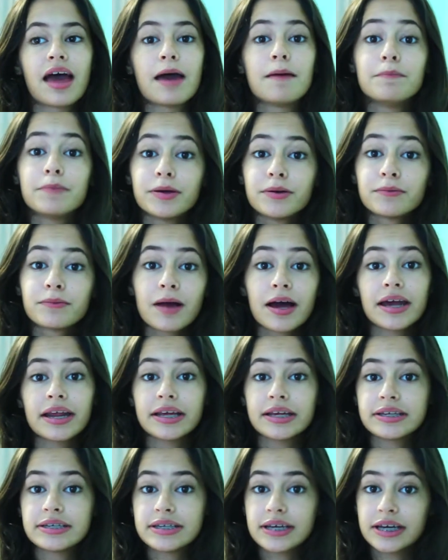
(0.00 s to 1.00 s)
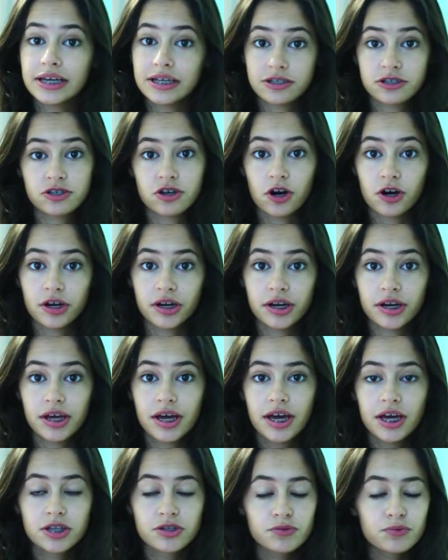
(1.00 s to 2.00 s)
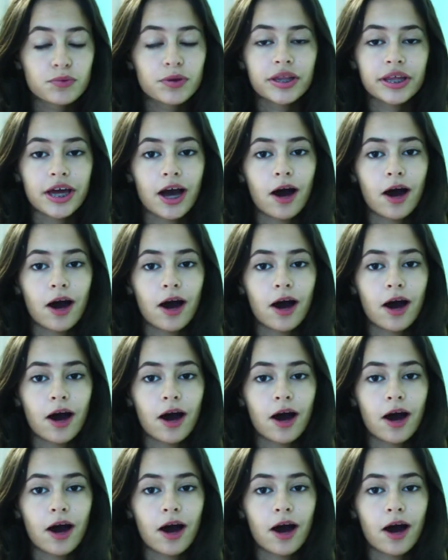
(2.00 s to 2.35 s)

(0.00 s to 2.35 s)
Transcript: and be ready to get started. It's really